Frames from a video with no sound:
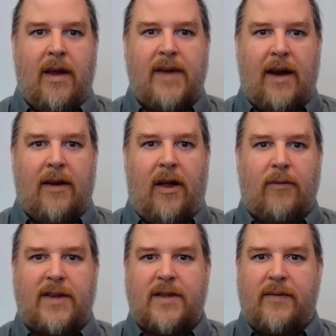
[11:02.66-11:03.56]
Not all
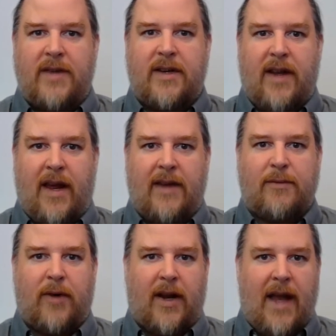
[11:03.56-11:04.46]
reservation lands
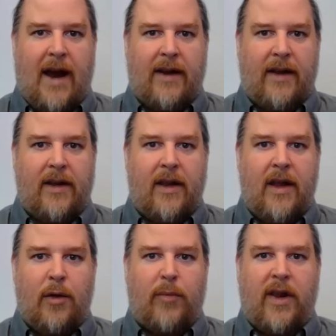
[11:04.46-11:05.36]
were allotted,
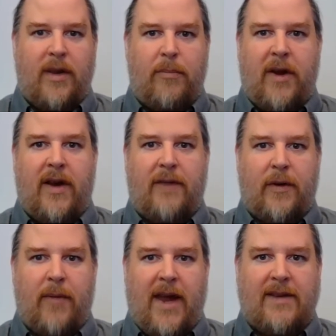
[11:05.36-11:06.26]
but in the period
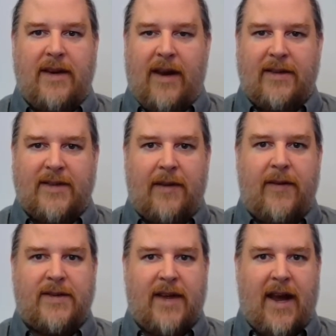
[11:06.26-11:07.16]
from 1887
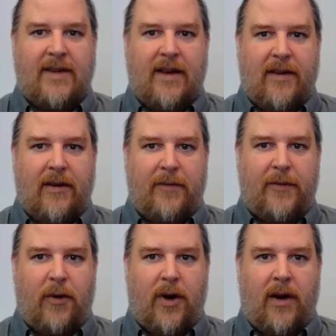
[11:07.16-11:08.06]
to
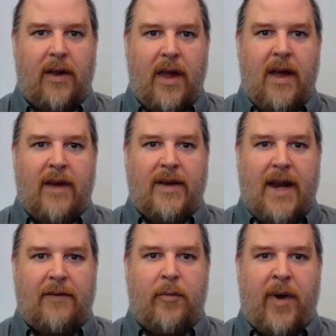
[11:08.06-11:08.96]
1934,
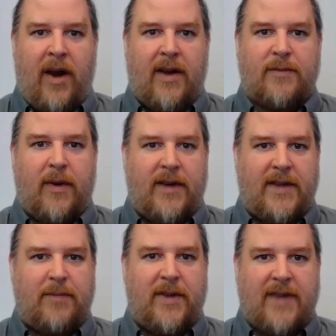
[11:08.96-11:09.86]
Native Americans were
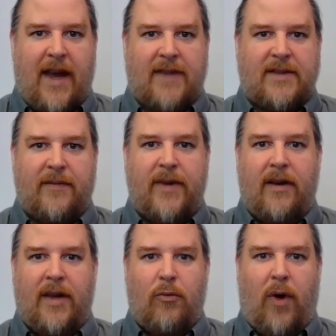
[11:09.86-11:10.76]
dispossessed of
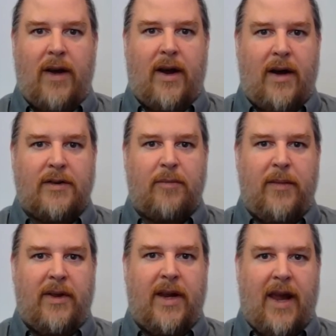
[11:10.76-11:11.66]
nearly 100
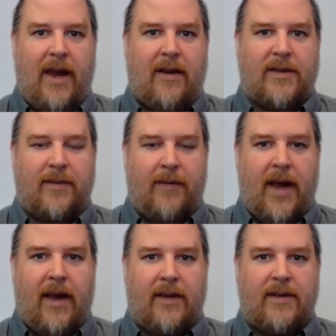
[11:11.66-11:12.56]
million acres of
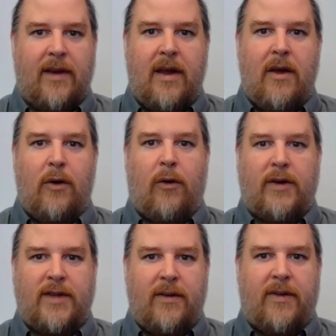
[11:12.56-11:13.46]
land, or
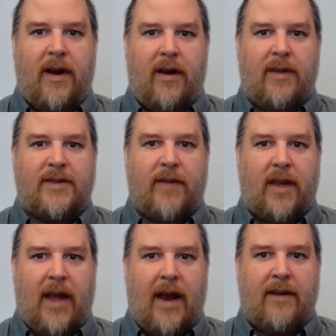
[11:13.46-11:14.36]
2/3 of the
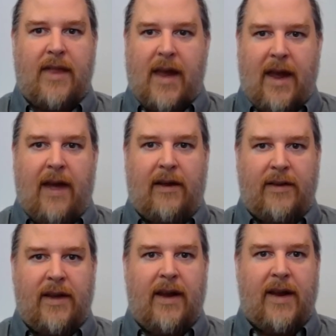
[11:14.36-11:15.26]
land they
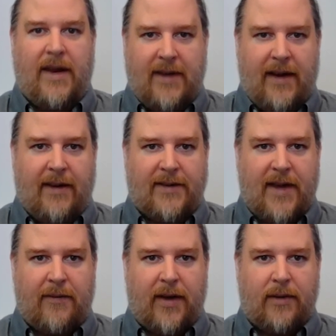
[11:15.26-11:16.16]
held in
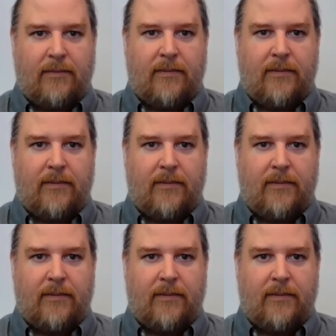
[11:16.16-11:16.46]
1887.